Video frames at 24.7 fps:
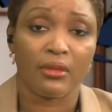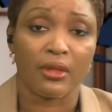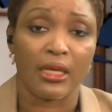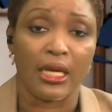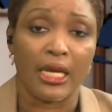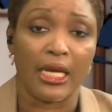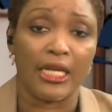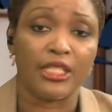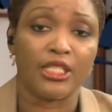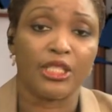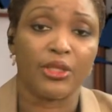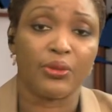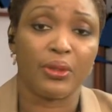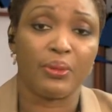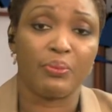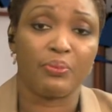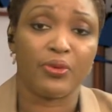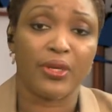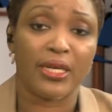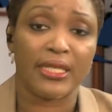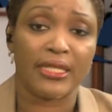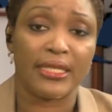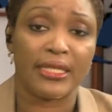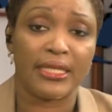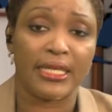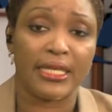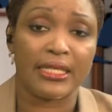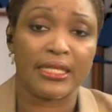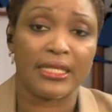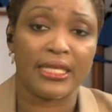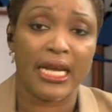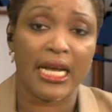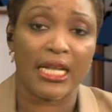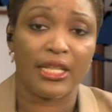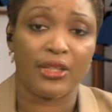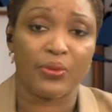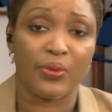Interim
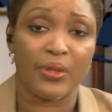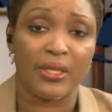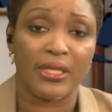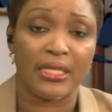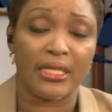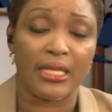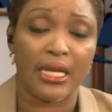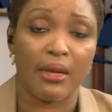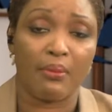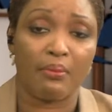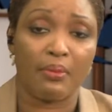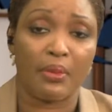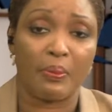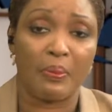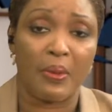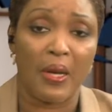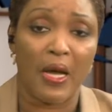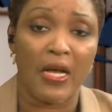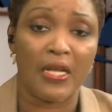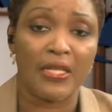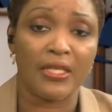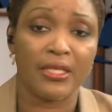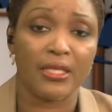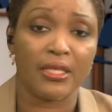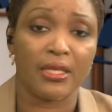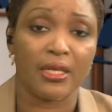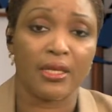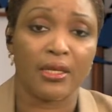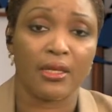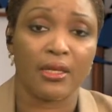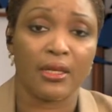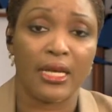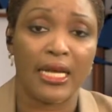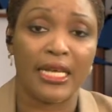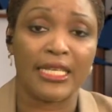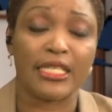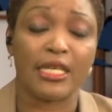President Catherine
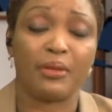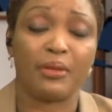Samba-Panza has